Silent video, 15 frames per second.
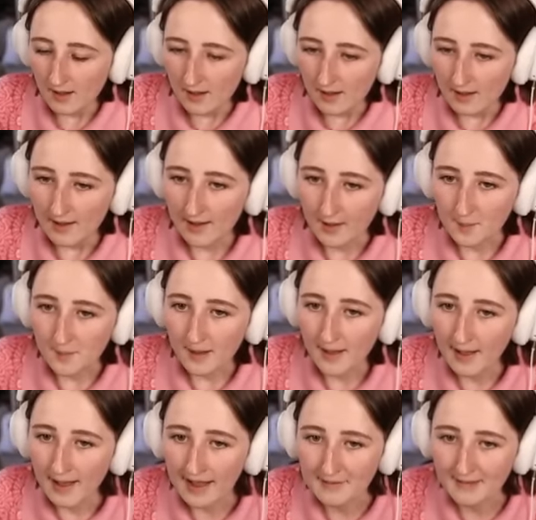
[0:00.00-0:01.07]
um,
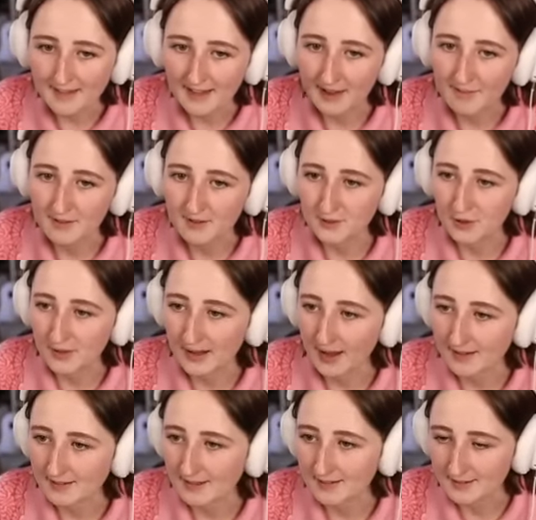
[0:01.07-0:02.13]
have us have this early
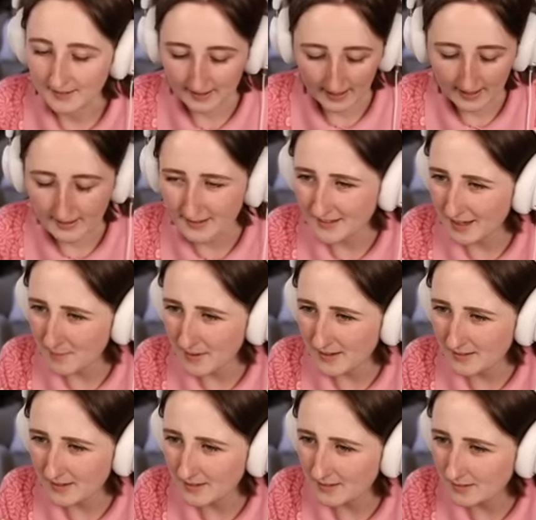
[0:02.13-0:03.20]
access today. Does that make
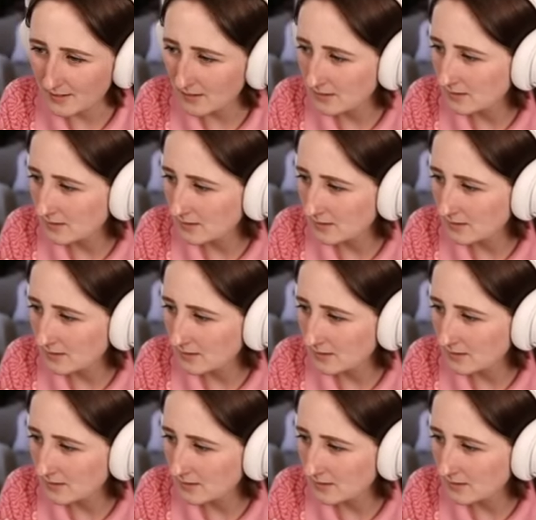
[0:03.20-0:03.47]
sense?